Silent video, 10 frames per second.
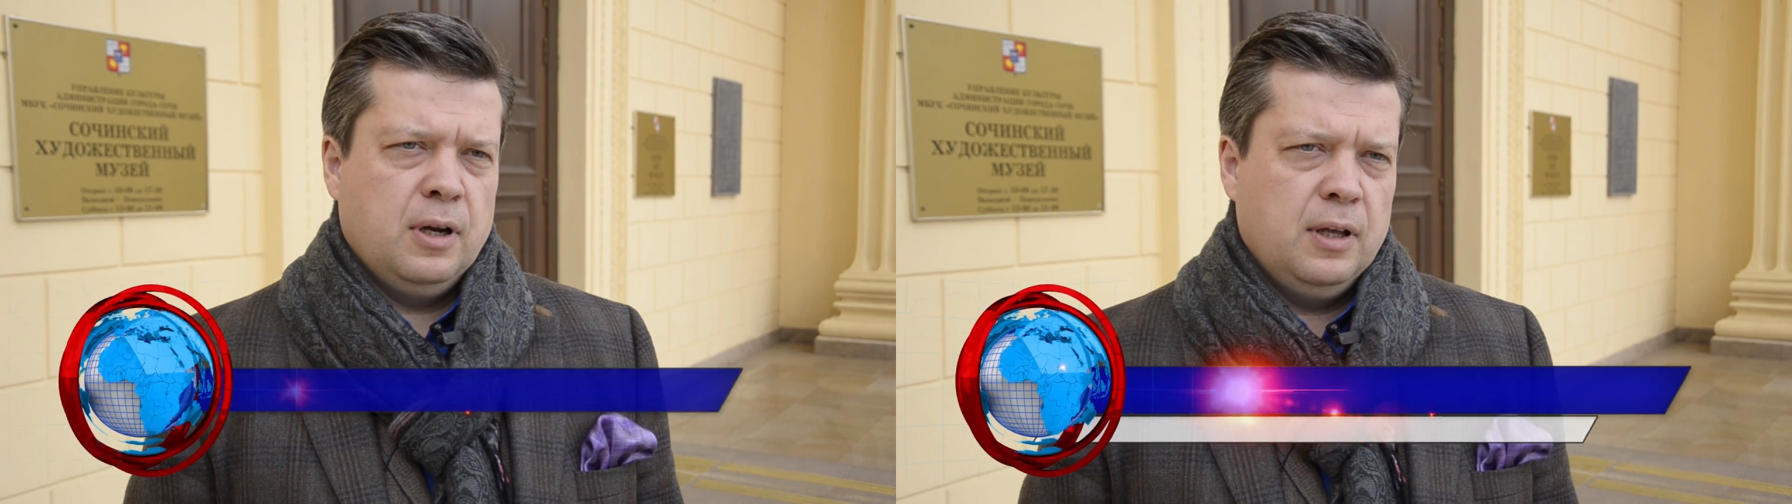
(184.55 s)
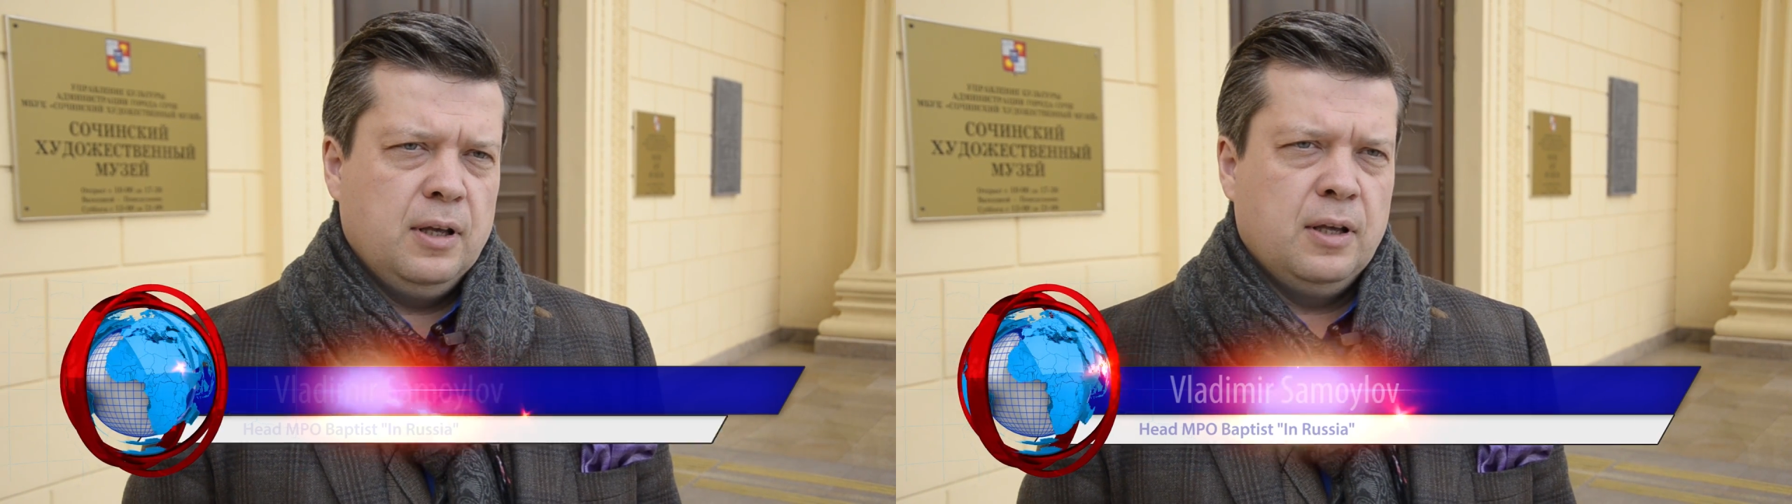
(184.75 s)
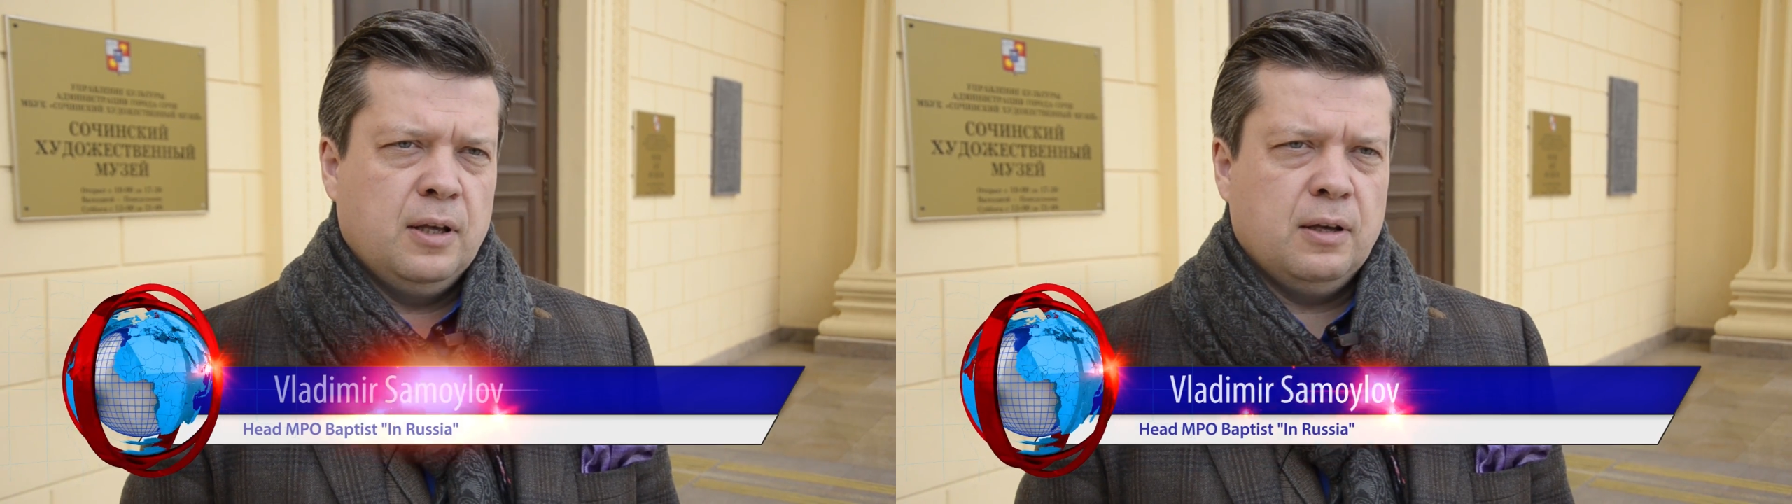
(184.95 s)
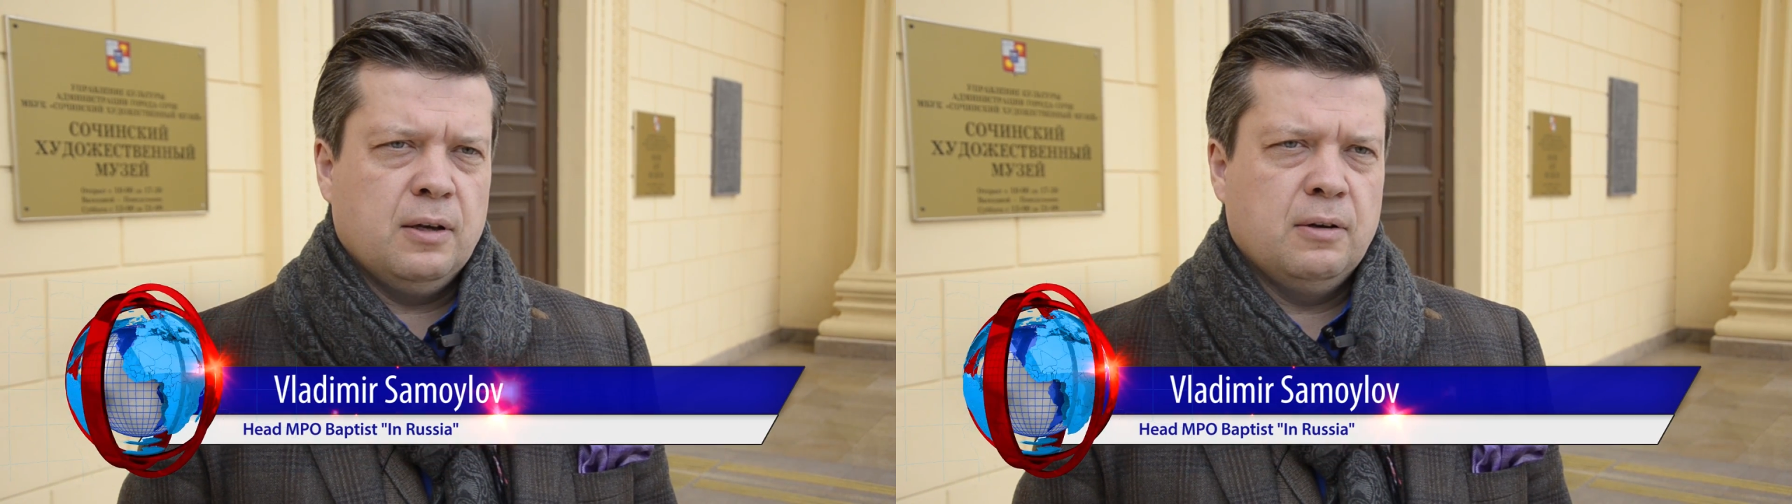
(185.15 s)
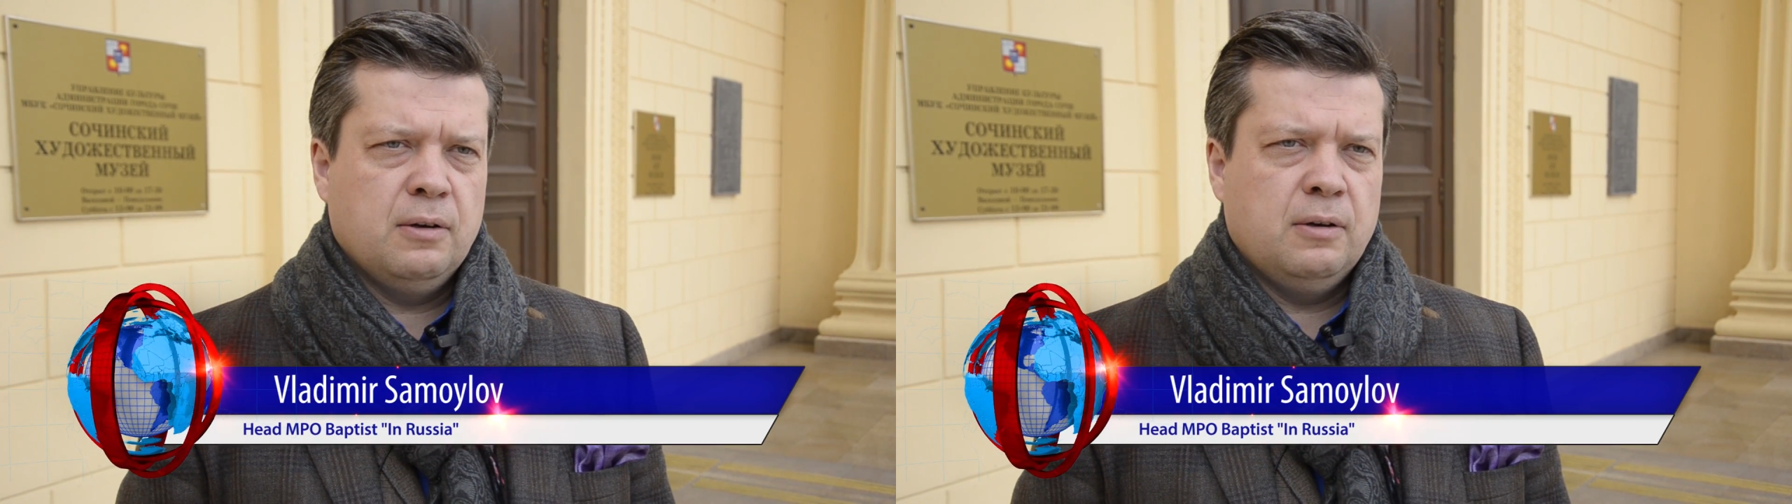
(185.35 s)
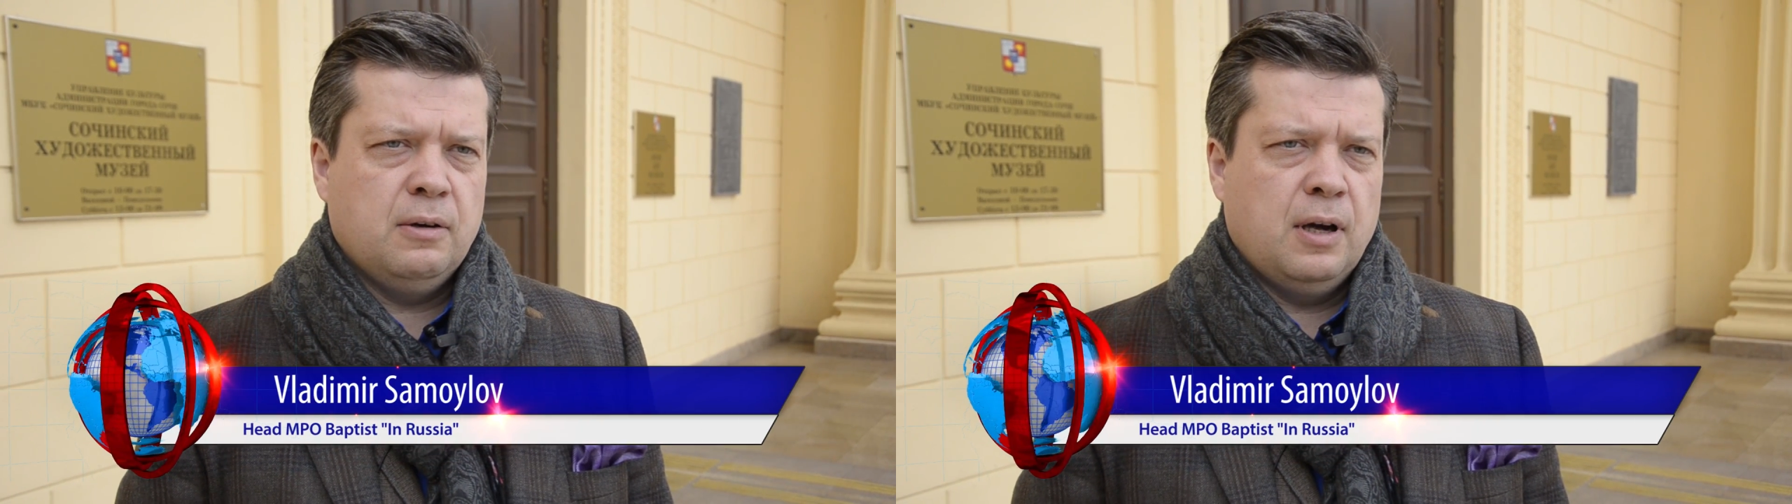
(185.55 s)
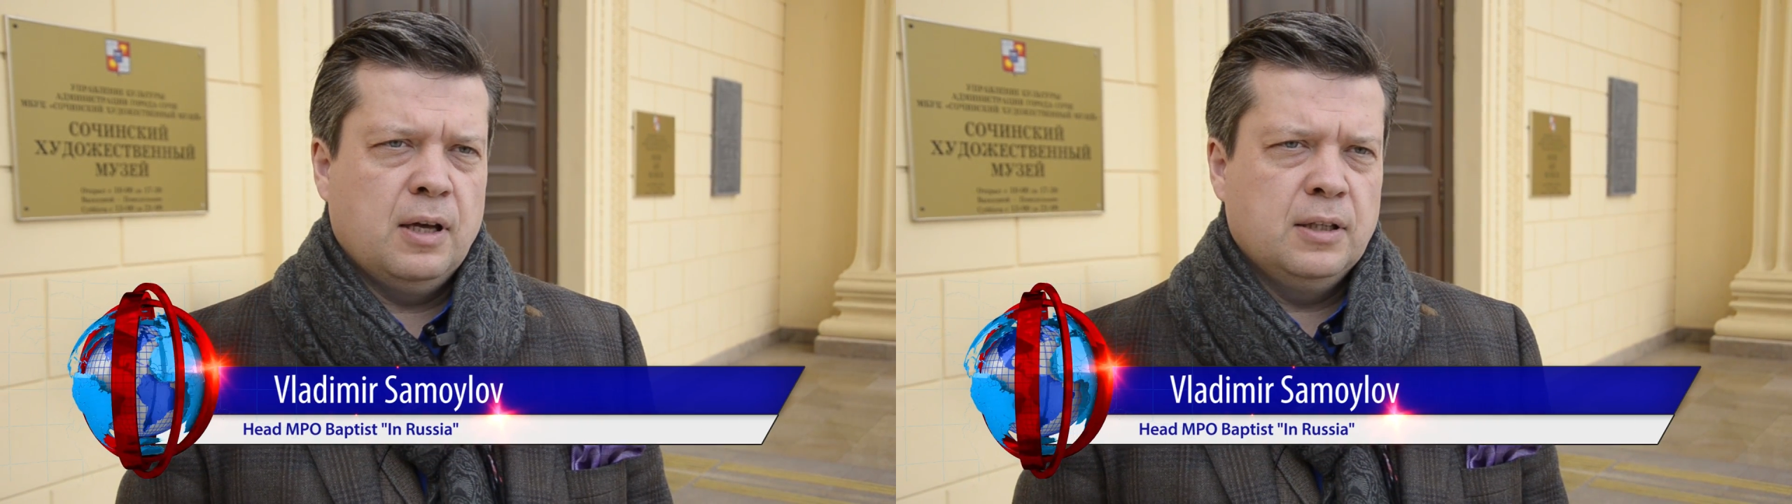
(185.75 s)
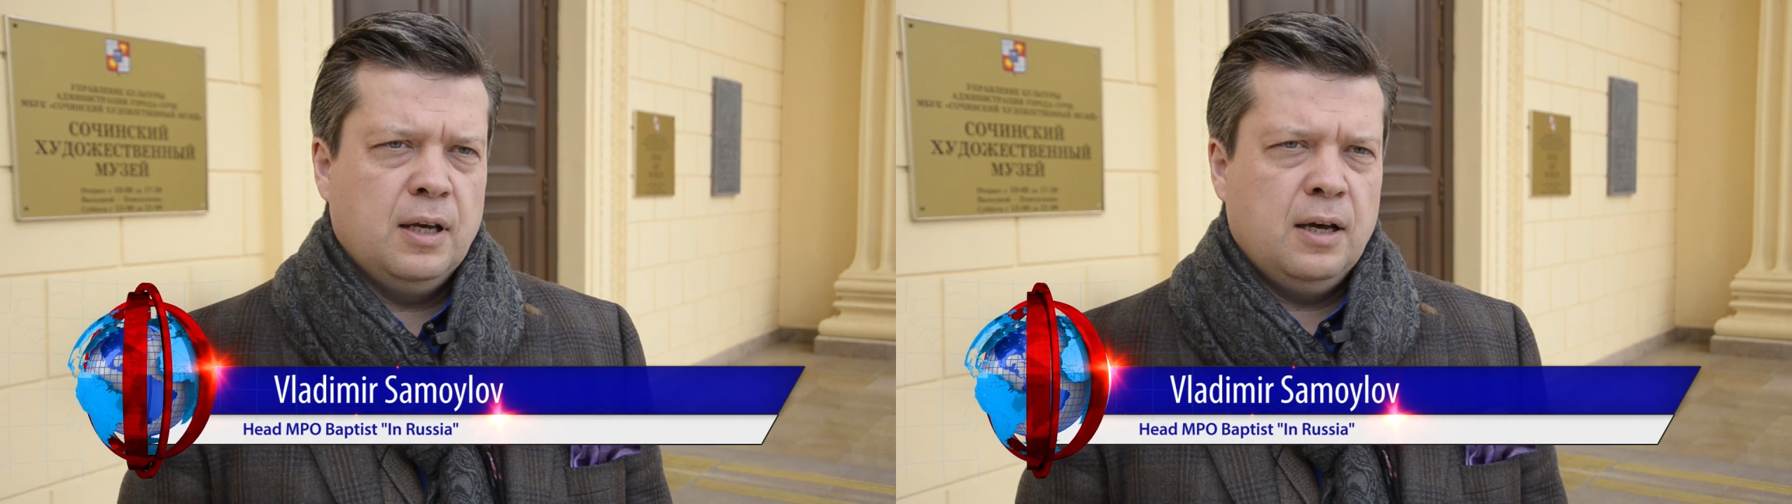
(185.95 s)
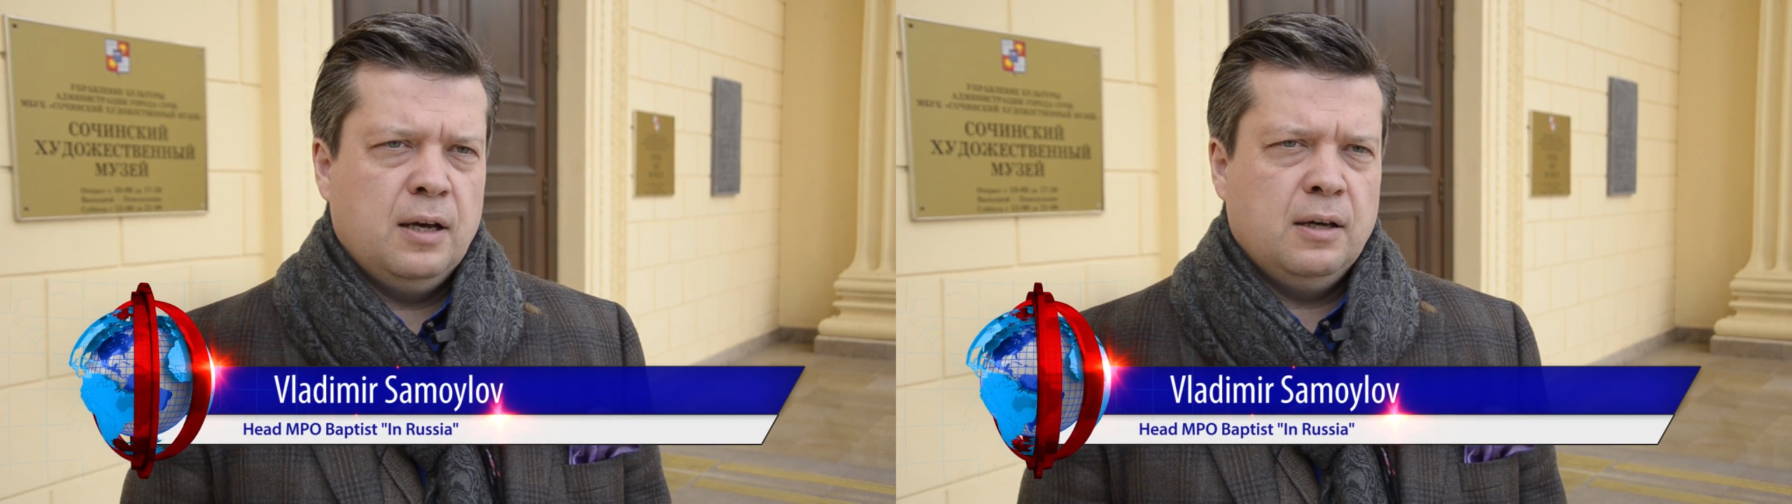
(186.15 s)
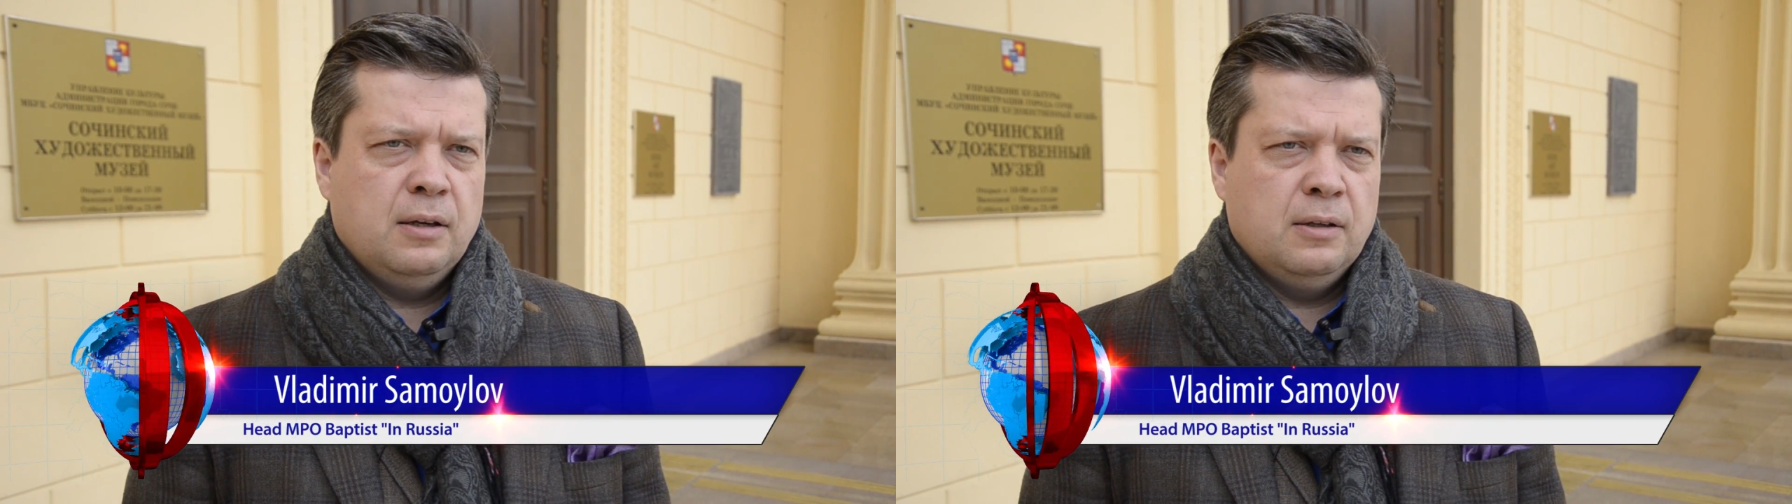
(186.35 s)
it has always been in the
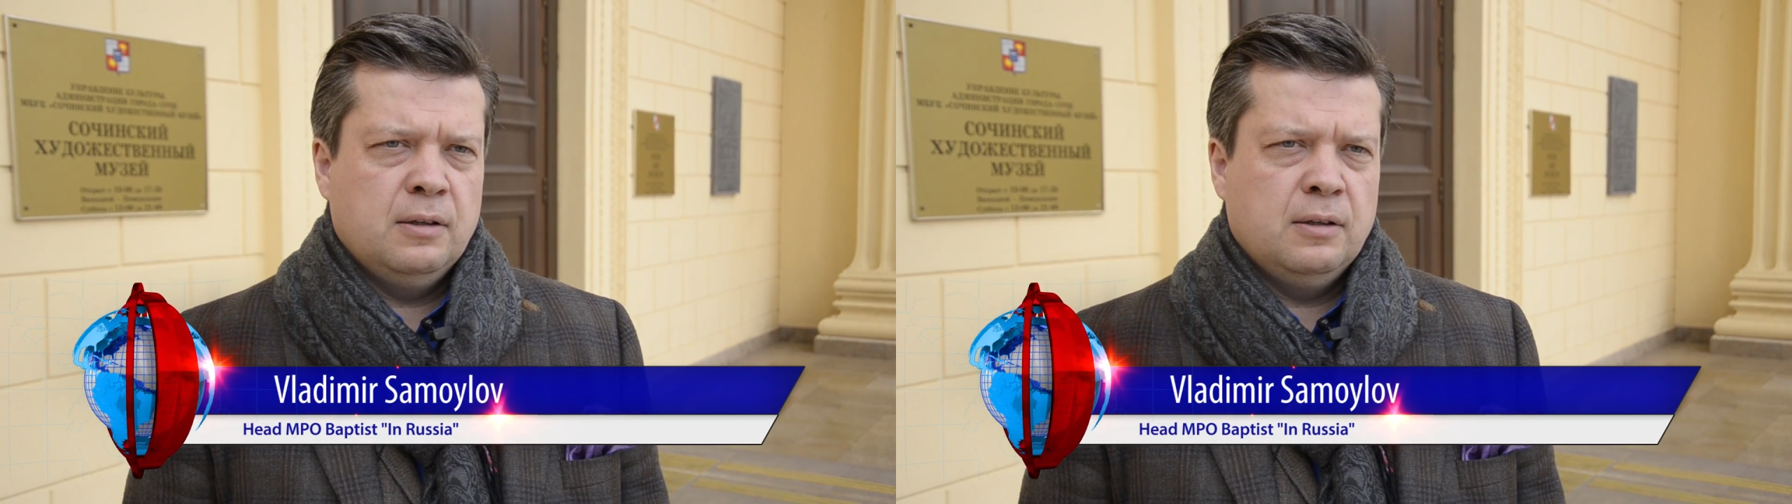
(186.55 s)
Olympics.